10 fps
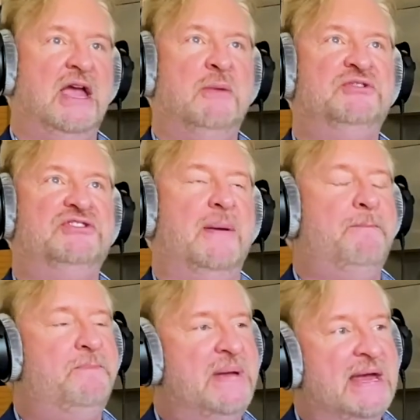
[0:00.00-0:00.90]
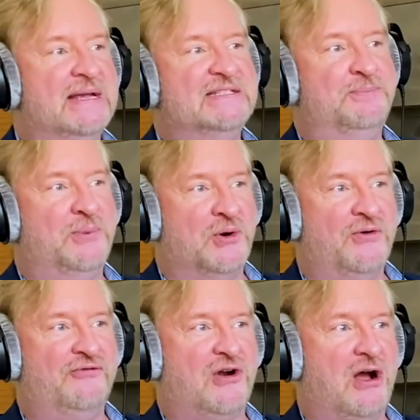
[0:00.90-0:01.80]
It was the biggest
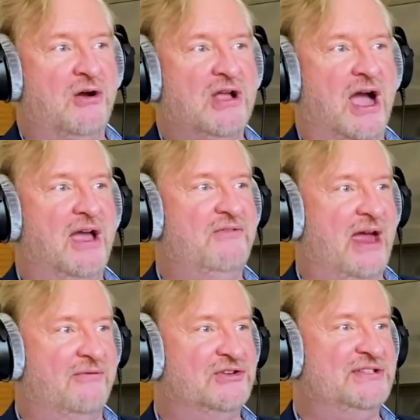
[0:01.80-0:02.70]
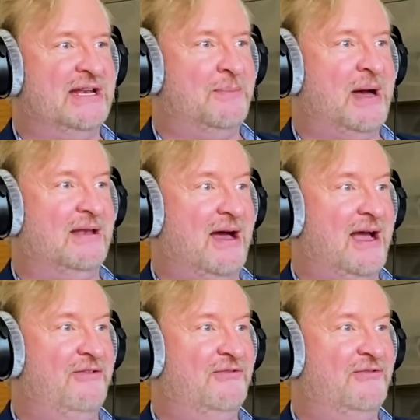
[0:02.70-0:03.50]
bullfrog I have ever seen in my life.